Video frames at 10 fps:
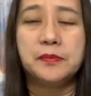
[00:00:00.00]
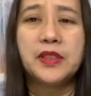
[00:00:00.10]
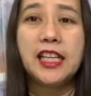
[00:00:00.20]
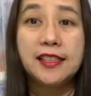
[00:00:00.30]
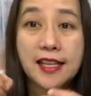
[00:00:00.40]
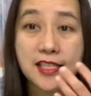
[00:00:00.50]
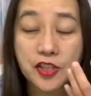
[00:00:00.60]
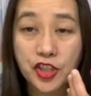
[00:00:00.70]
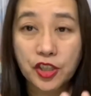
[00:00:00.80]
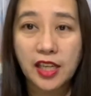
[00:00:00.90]

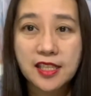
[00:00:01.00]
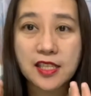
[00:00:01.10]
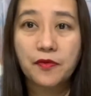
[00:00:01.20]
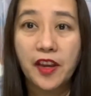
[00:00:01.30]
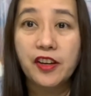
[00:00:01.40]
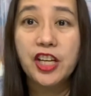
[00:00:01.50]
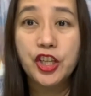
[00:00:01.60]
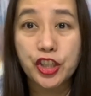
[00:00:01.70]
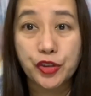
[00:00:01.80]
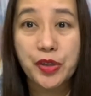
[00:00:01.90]
it's very
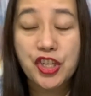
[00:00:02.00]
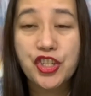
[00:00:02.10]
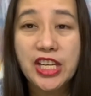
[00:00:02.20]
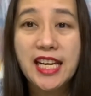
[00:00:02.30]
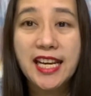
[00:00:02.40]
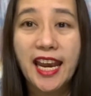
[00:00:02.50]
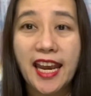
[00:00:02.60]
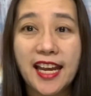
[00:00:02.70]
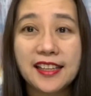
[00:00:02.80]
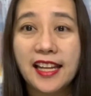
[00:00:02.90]
nourishing
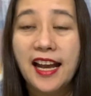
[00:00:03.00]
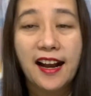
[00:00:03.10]
and